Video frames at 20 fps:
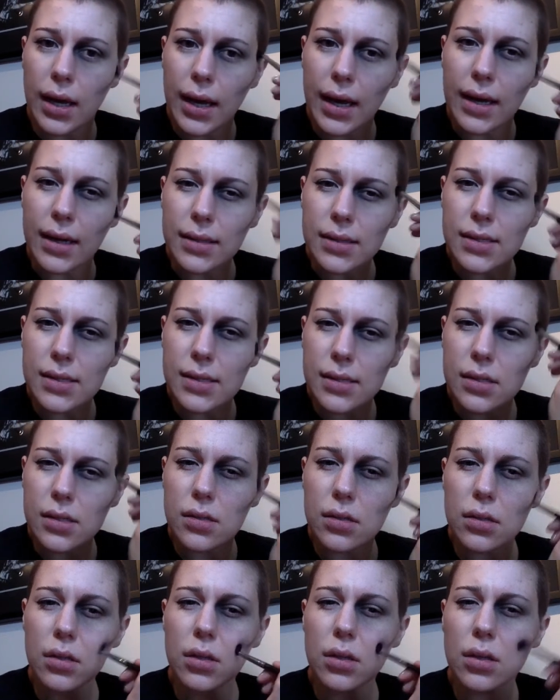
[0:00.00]

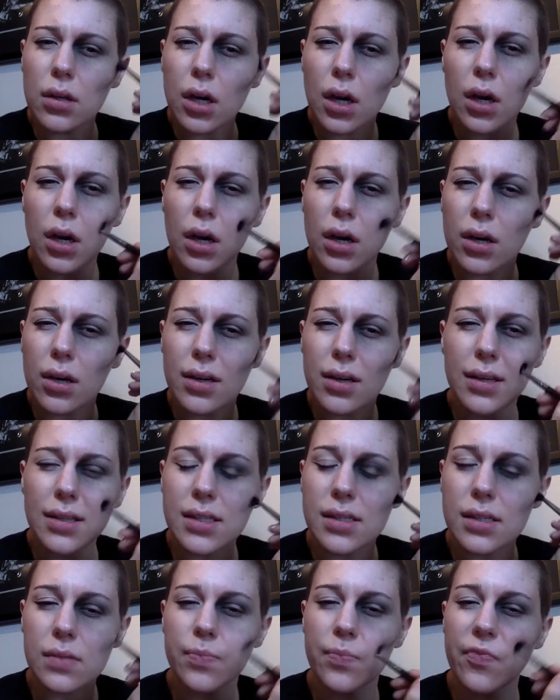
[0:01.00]
It's
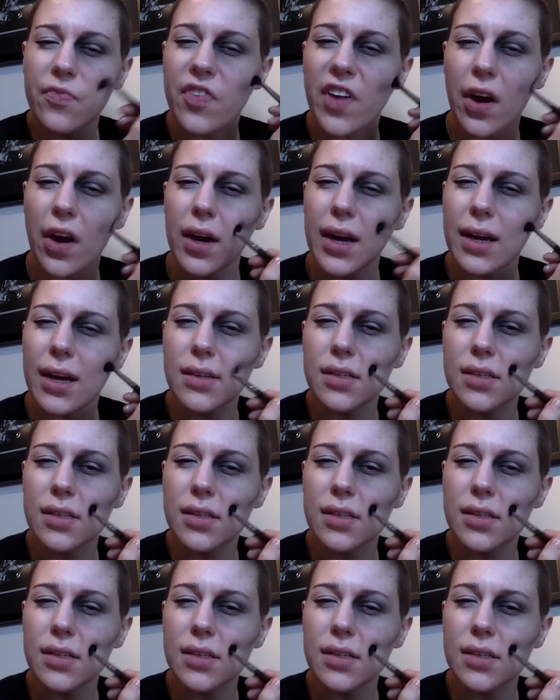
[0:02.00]
very